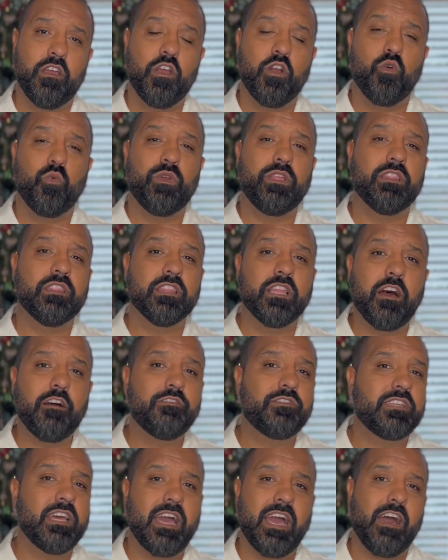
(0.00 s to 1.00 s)
We'd love
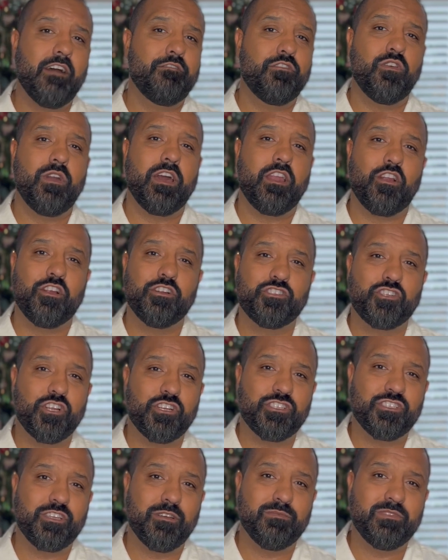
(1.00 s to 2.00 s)
to have you at our church
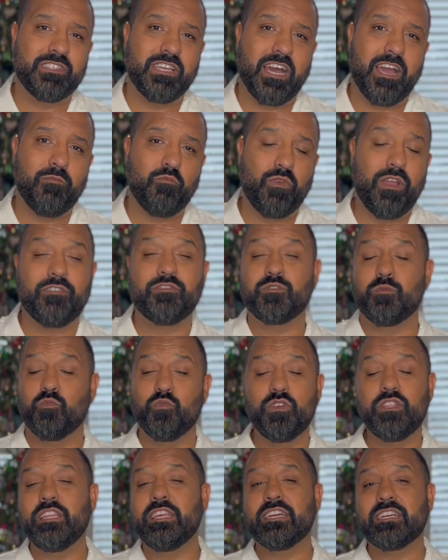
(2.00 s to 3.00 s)
sometime. We have some
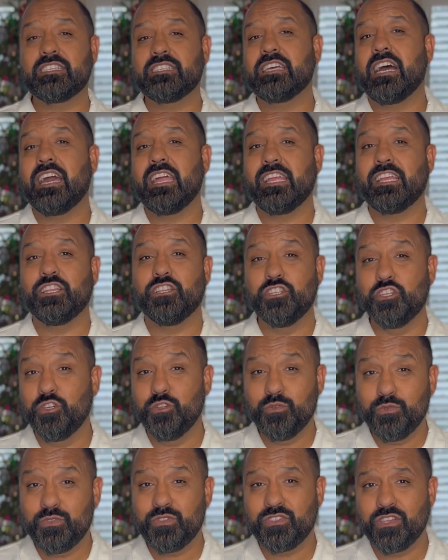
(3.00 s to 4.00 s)
really exciting
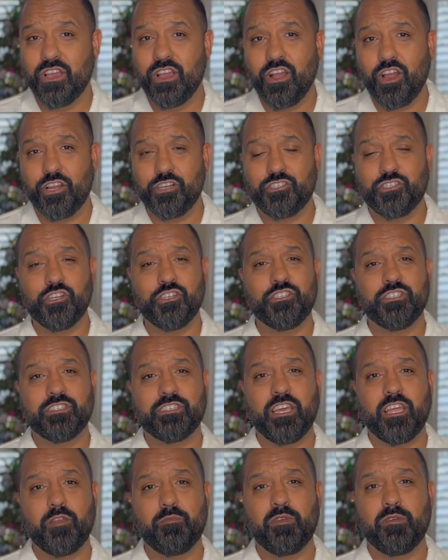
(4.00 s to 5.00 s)
news. Our church is
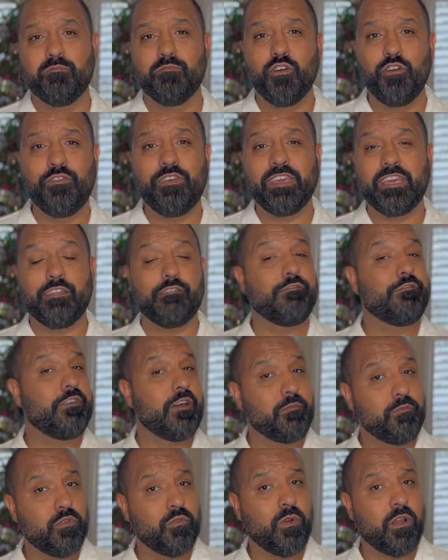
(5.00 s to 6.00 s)
going to be moving in
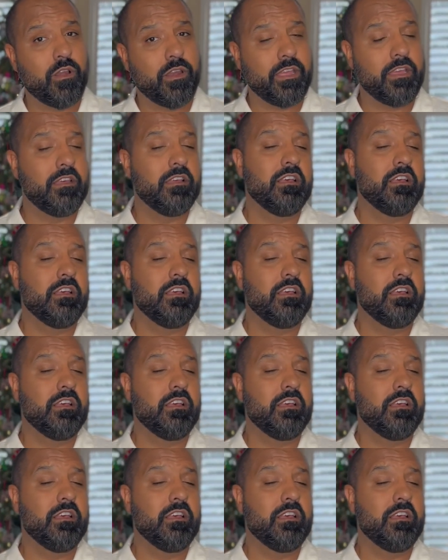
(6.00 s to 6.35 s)
February.